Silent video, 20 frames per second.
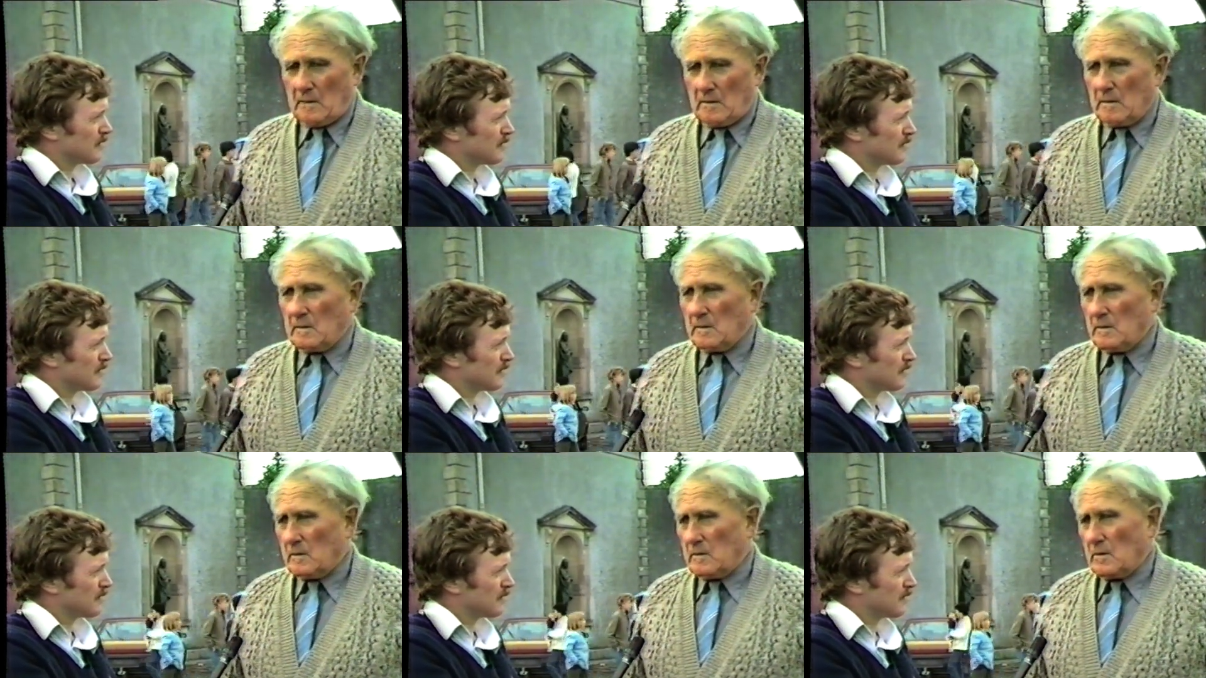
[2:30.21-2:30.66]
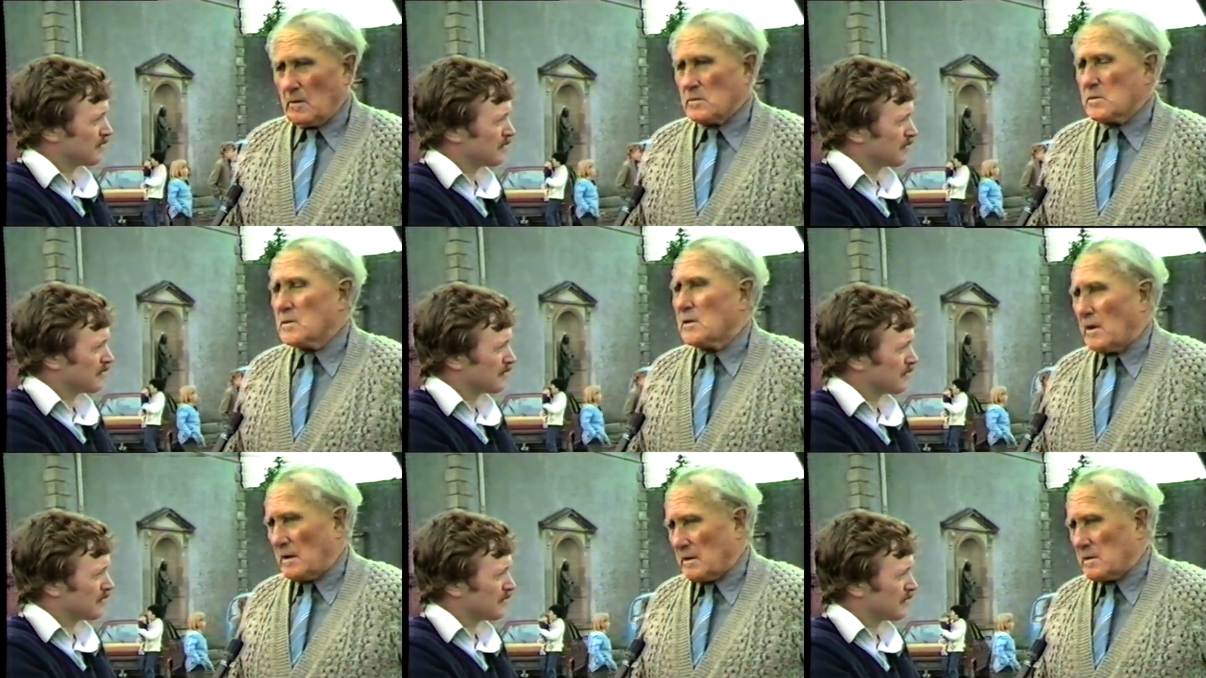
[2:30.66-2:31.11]
Speaker 1: It doesn't
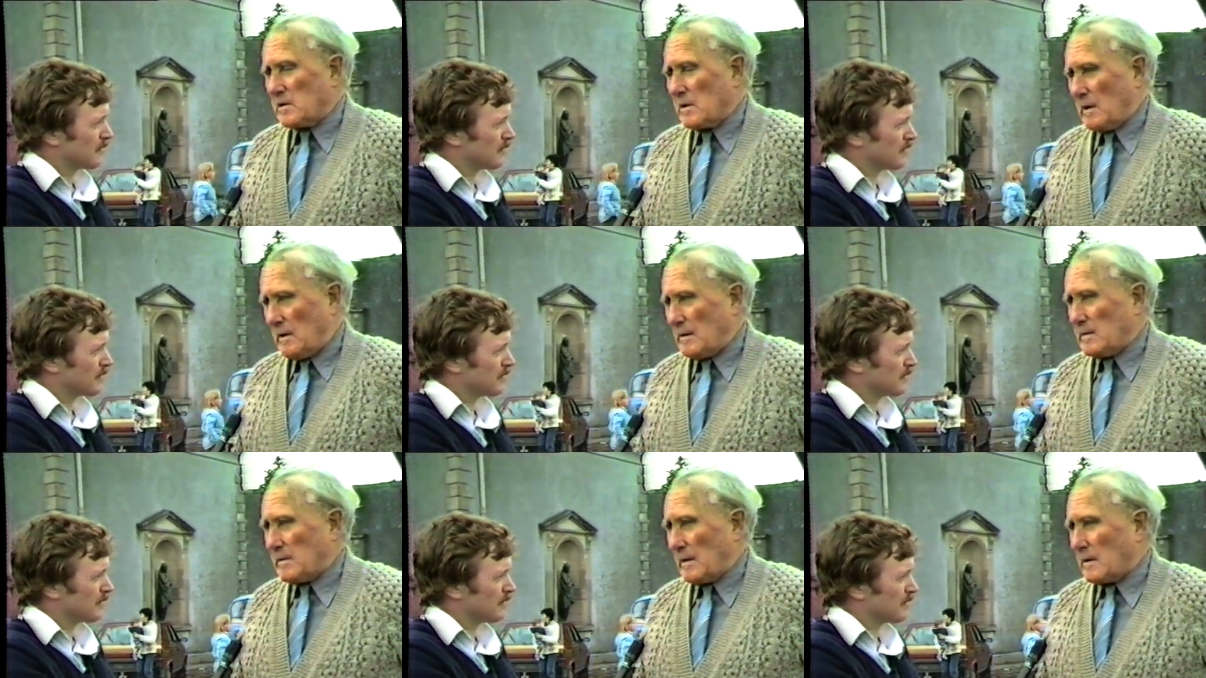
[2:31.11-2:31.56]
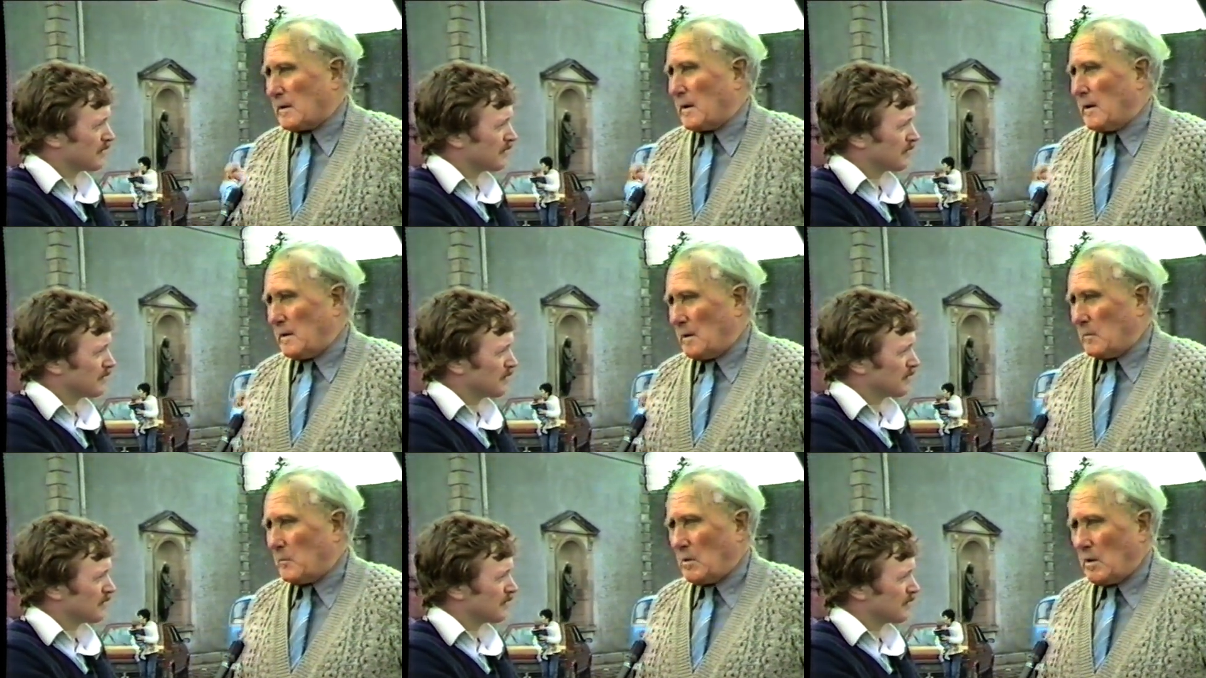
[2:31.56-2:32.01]
cost all that
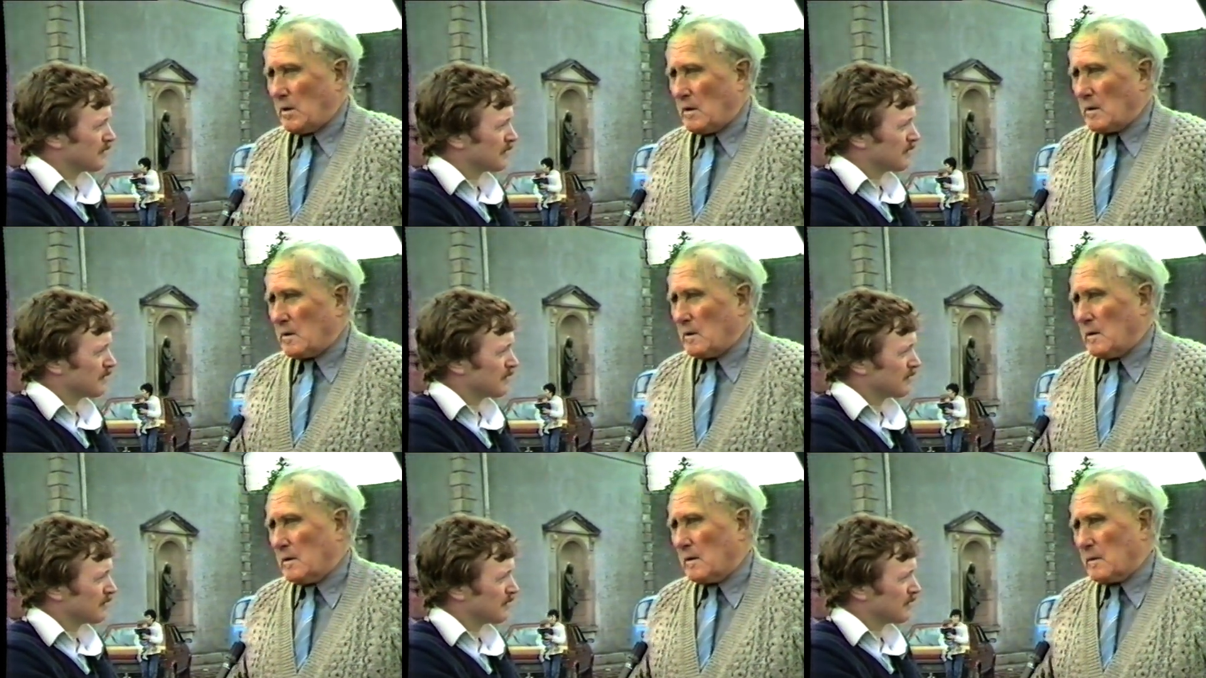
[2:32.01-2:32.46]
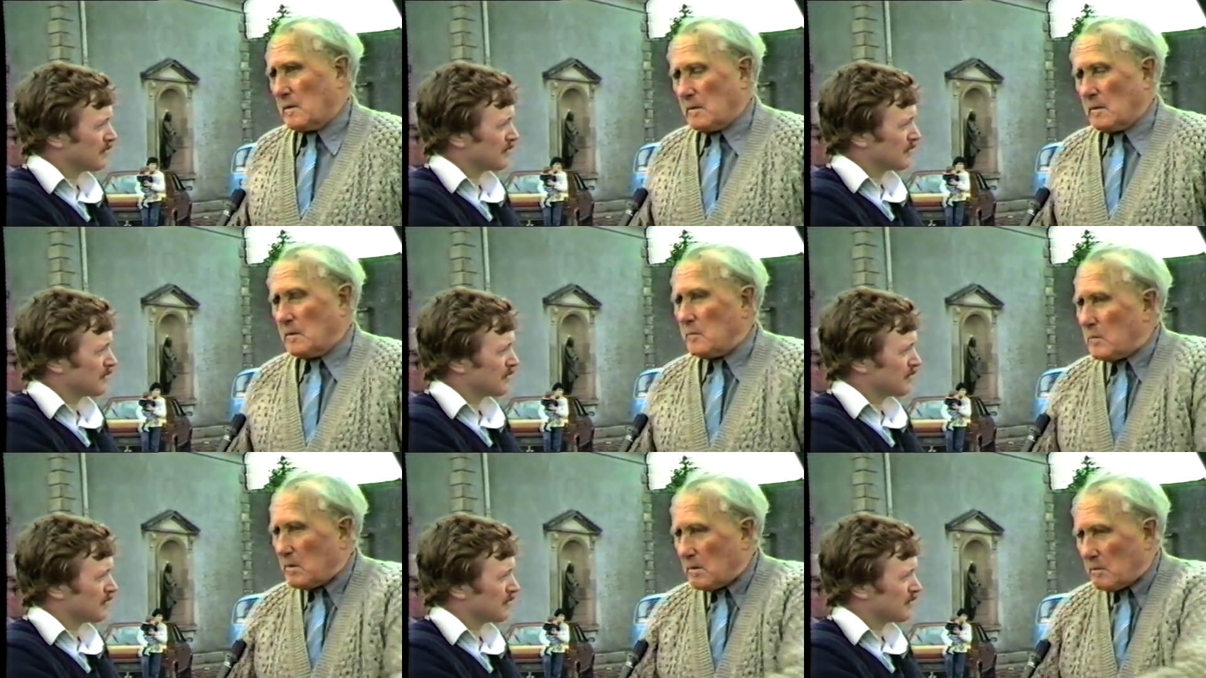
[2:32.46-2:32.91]
kind of money at all. I
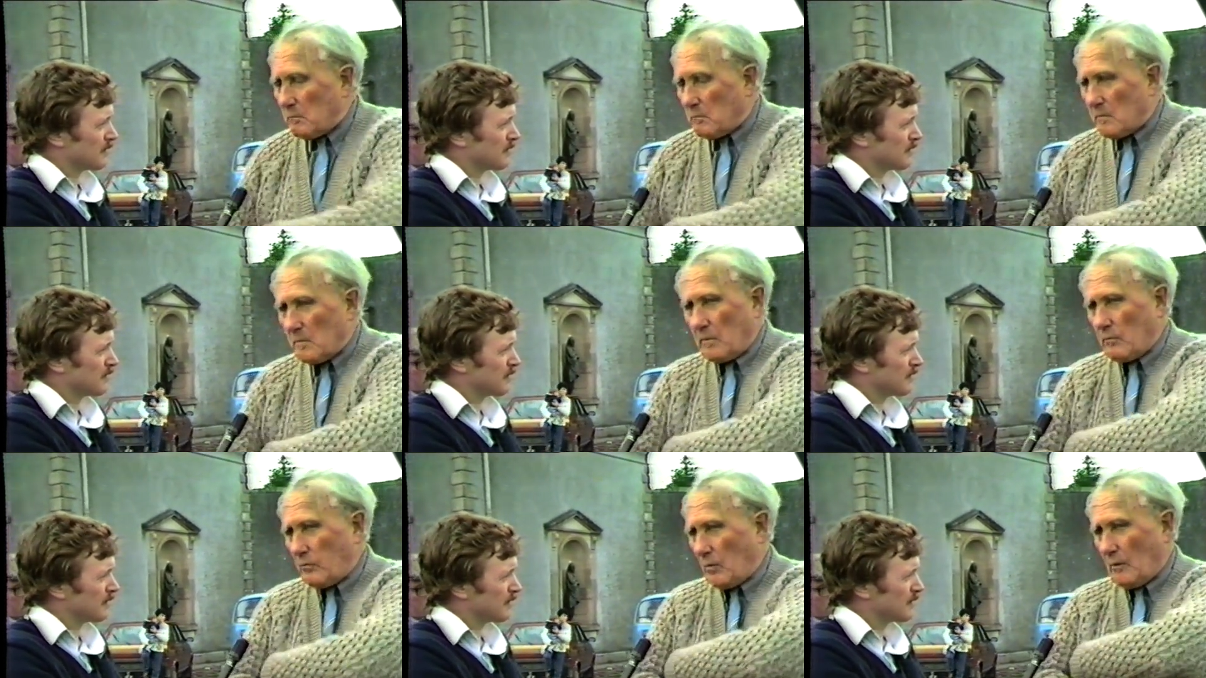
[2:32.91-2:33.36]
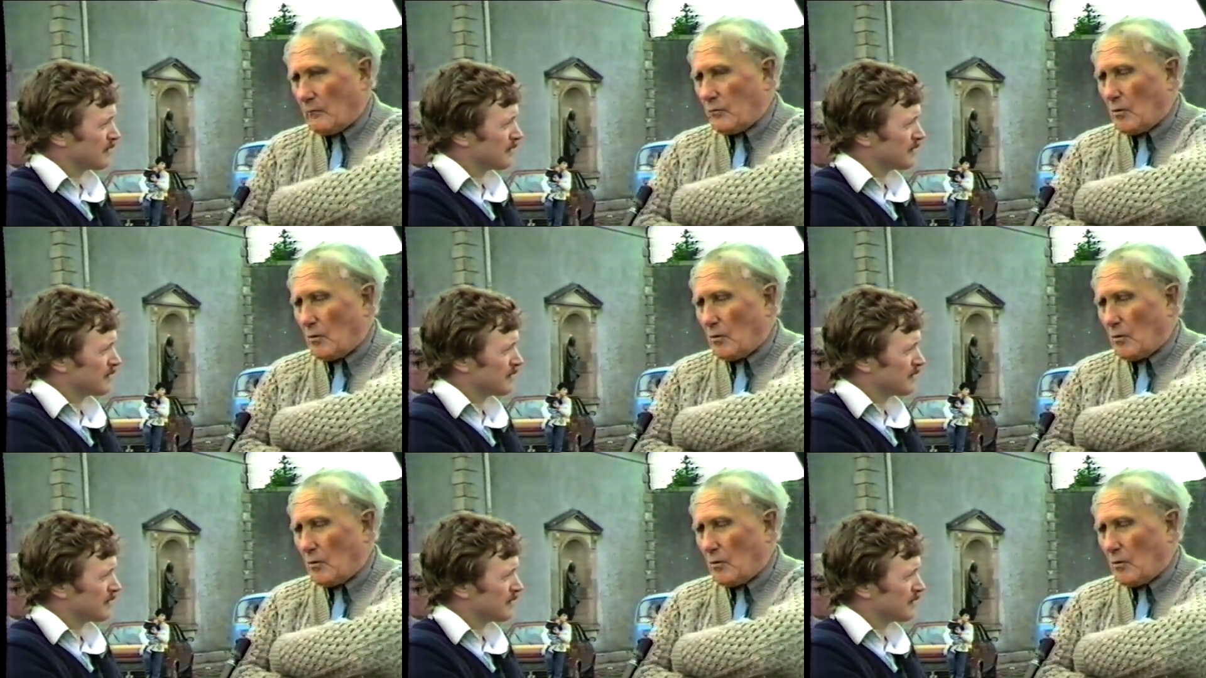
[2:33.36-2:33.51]
mean, if you have